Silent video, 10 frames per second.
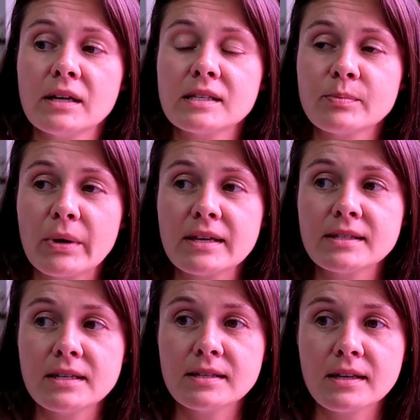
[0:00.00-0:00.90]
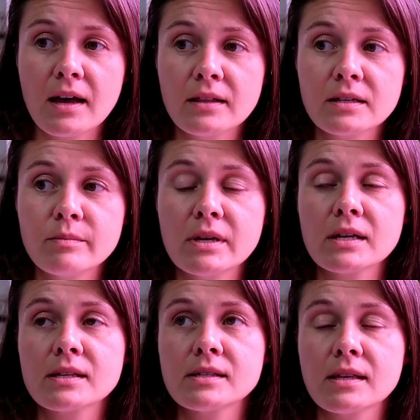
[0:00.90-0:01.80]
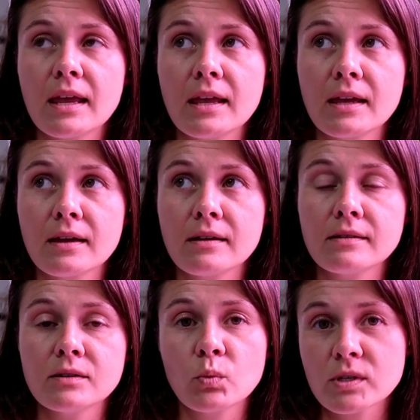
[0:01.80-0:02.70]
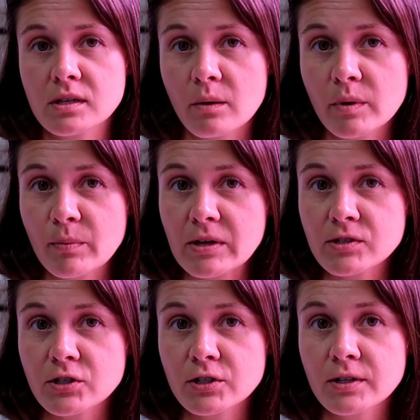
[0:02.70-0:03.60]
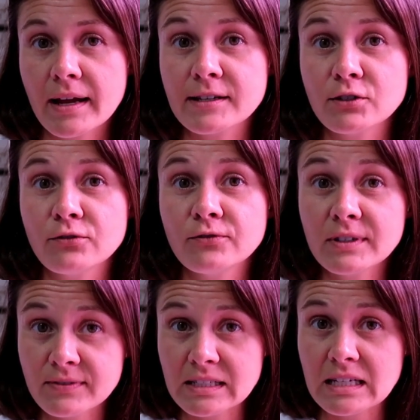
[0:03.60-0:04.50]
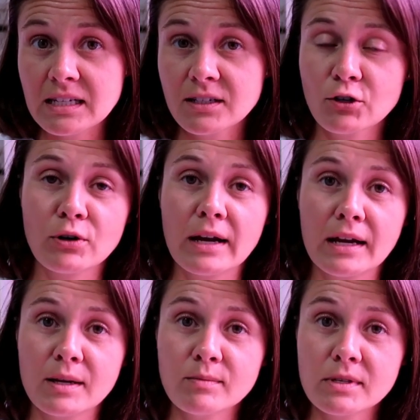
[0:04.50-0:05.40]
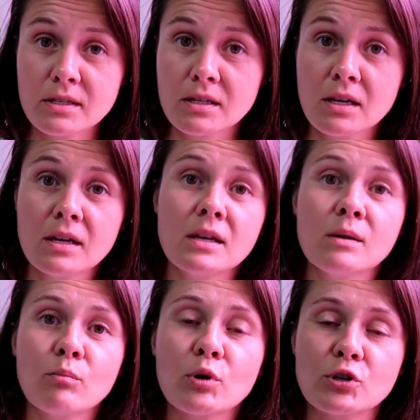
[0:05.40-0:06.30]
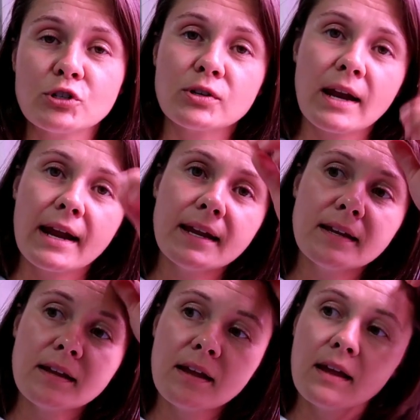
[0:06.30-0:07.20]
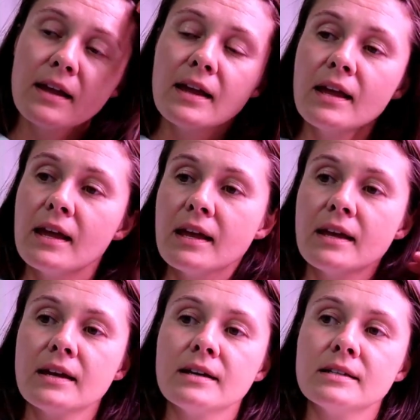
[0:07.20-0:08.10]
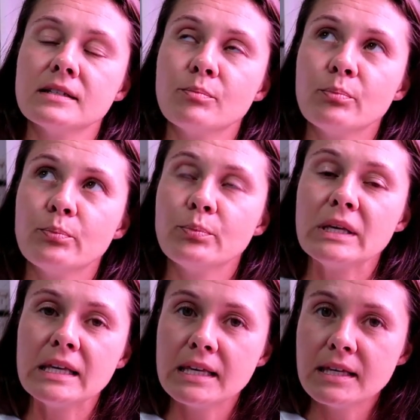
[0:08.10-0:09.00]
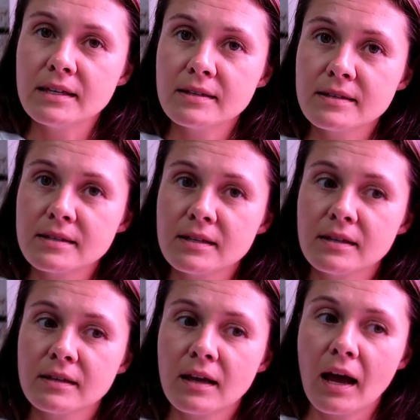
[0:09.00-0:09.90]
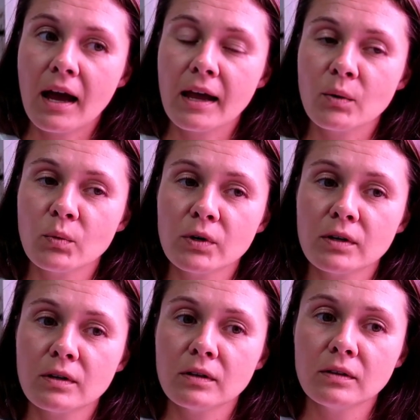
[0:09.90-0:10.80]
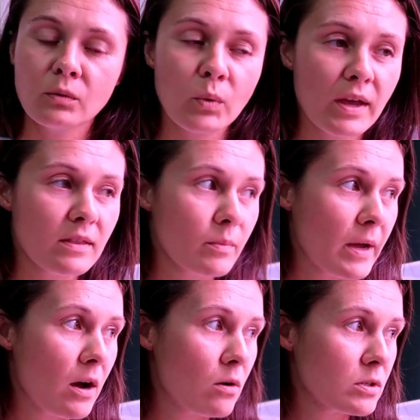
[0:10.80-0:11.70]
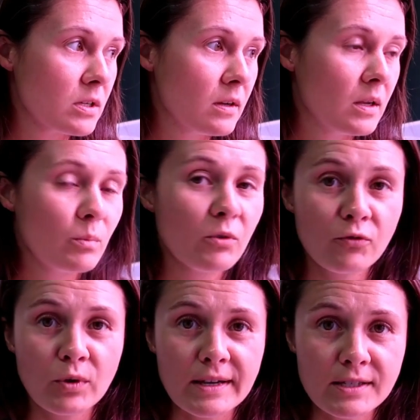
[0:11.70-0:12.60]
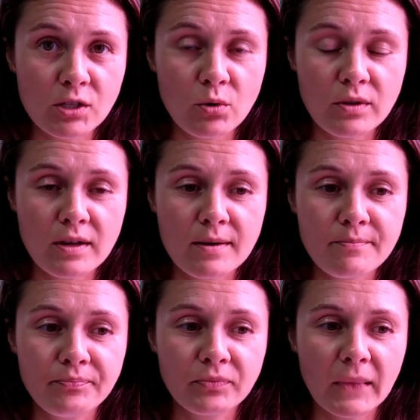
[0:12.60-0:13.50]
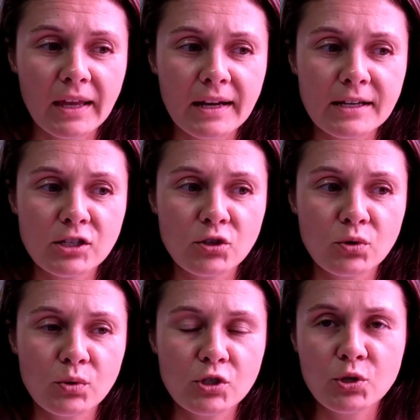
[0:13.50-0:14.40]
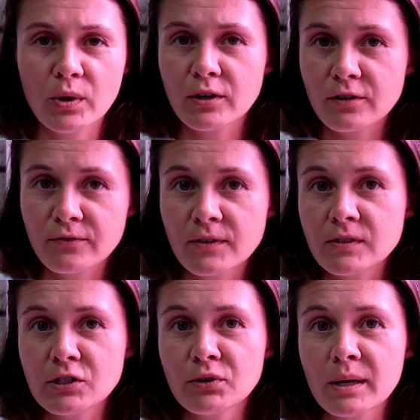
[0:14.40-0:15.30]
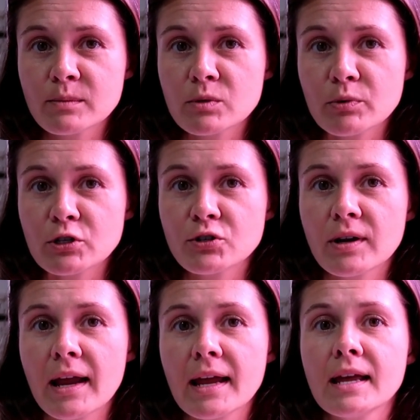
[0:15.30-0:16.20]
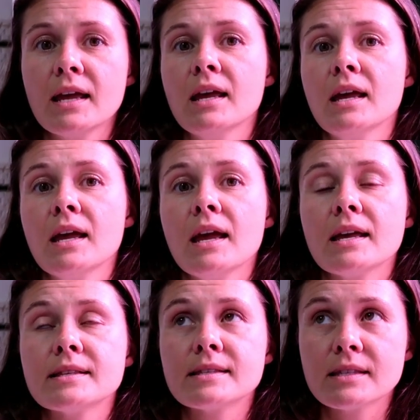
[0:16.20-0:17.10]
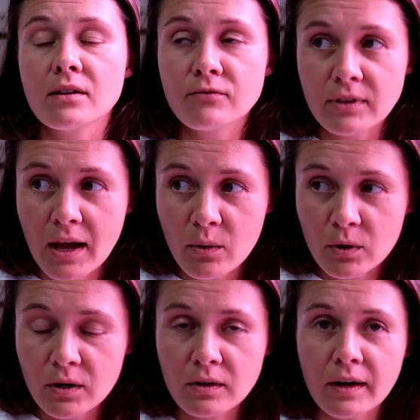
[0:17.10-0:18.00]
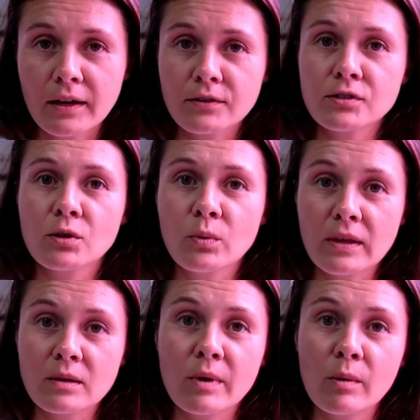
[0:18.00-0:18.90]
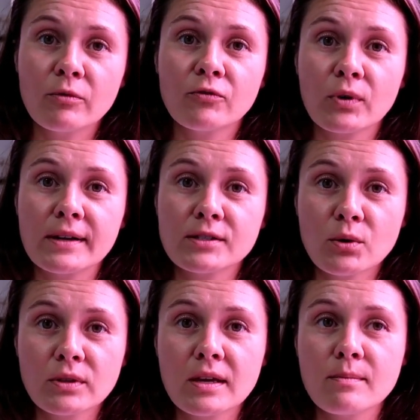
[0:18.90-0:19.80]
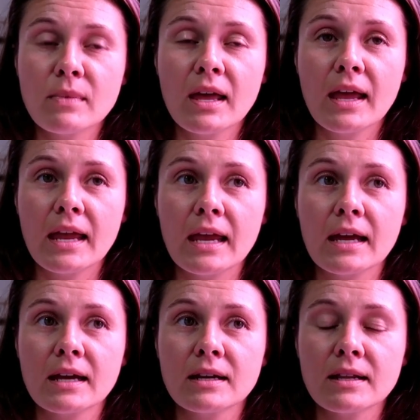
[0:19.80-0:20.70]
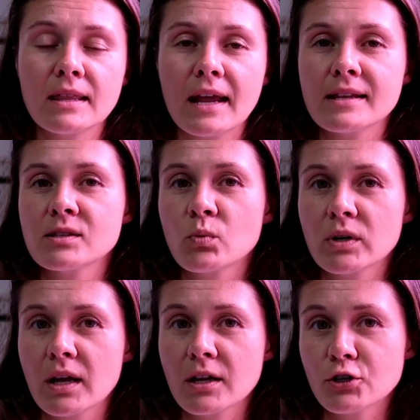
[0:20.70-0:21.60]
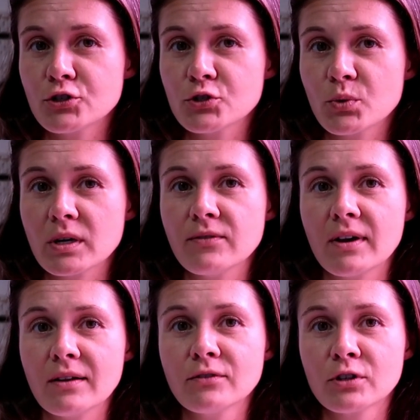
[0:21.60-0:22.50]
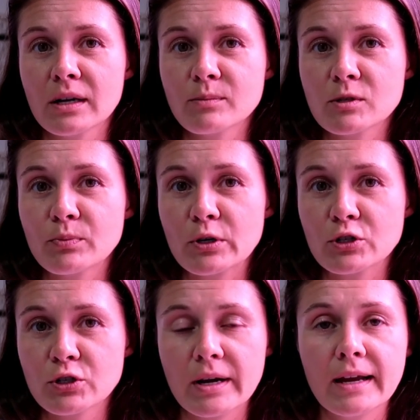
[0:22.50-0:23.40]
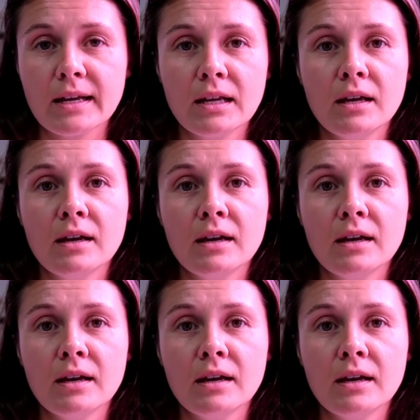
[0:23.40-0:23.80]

Spicy salad mix and wasabi mustard, I do 15 grams per tray. And peas, I will weigh them out before I soak them, and I do 250 grams per tray. And sunflower, I also weigh them out before I soak them, and that is 125 grams per tray.